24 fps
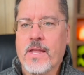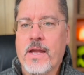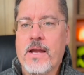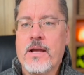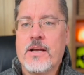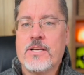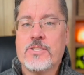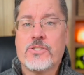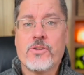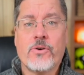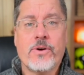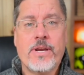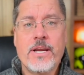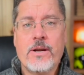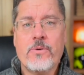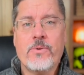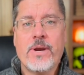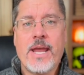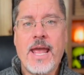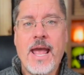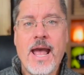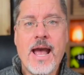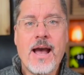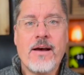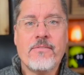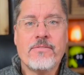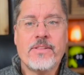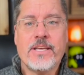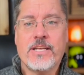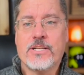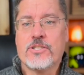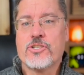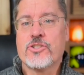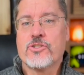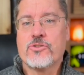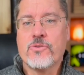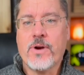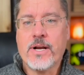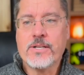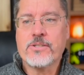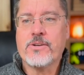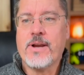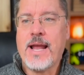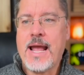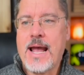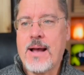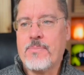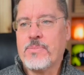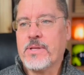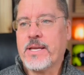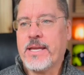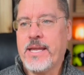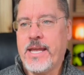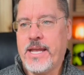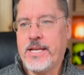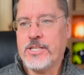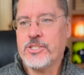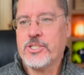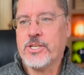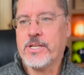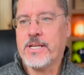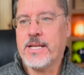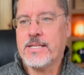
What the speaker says: So here we have the instructor application.